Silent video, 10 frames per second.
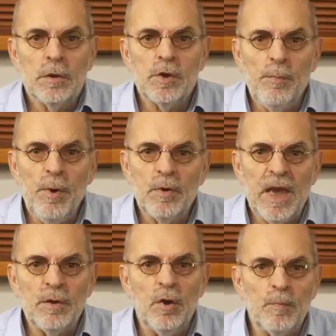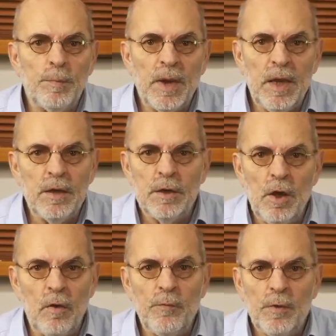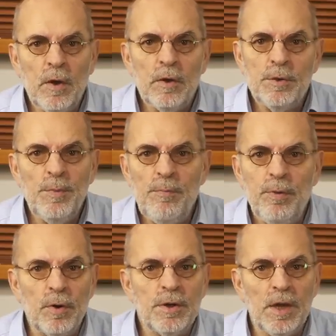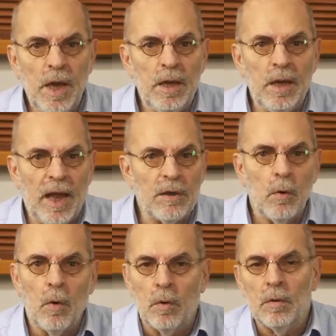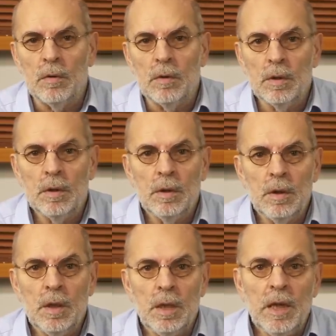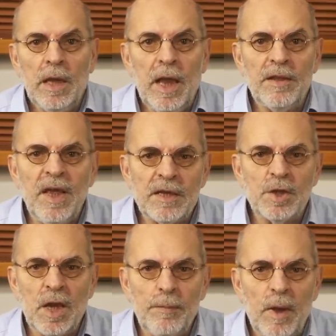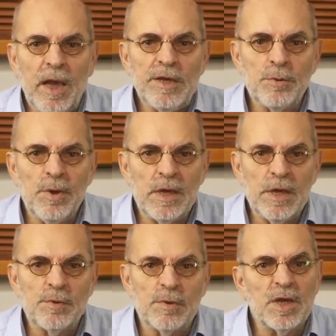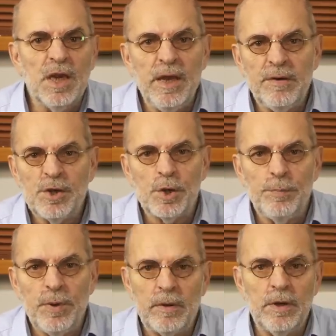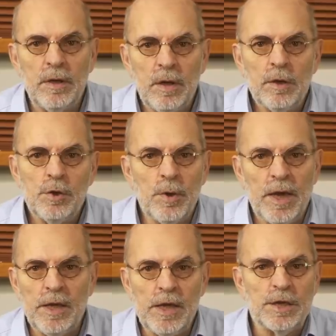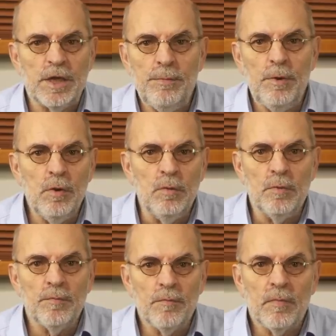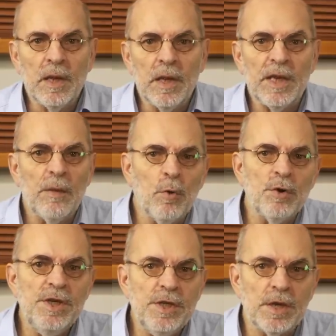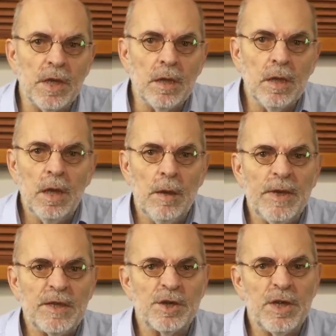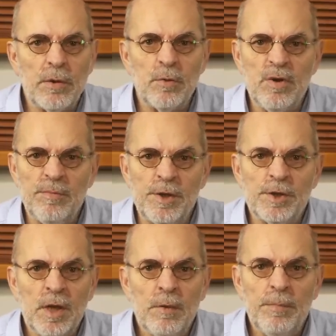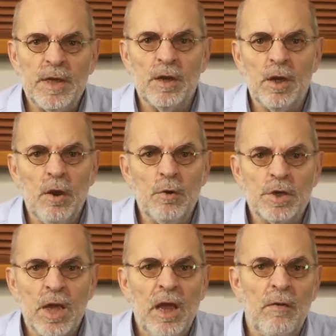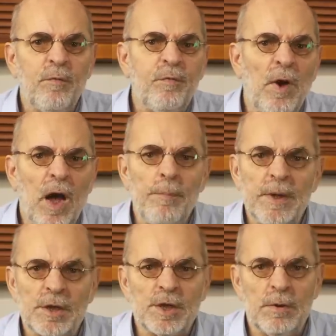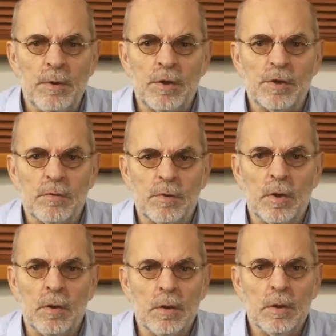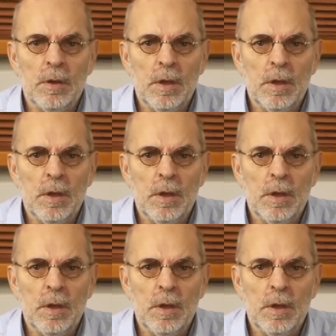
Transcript: So both had not played enough to be burned in at all. At that time I2S was clearly superior to AES-EBU. It had more detail, a better stereo image better lows and far better sibilance control.